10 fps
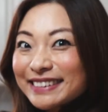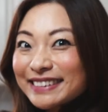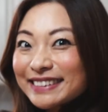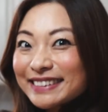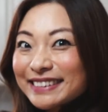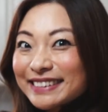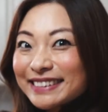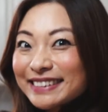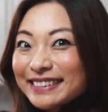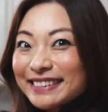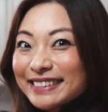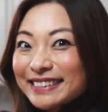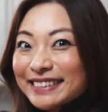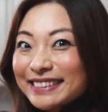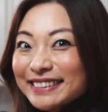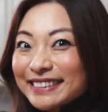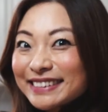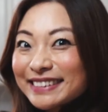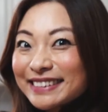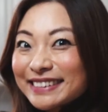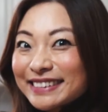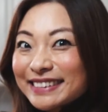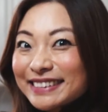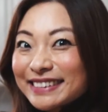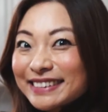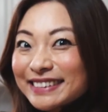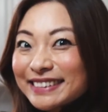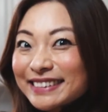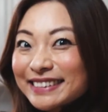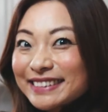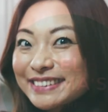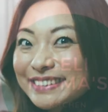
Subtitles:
No one is speaking in this clip.